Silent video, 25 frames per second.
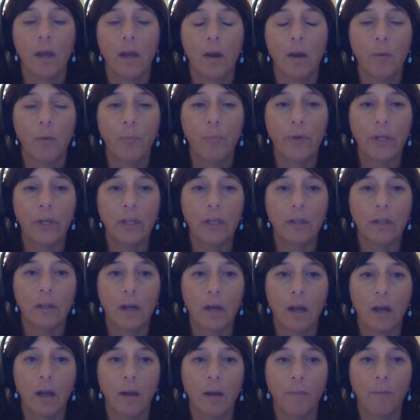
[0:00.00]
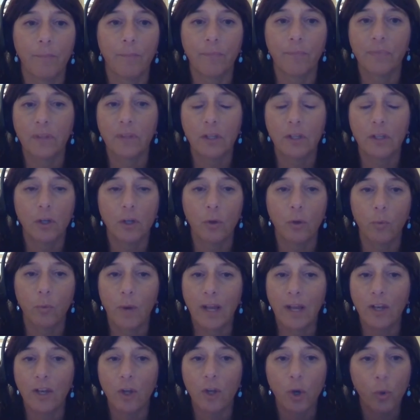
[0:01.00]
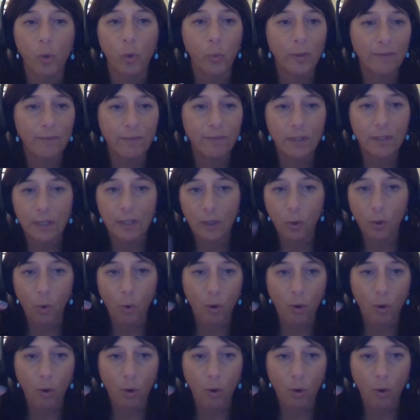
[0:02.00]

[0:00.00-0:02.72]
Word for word: but um, you know i know WeVideo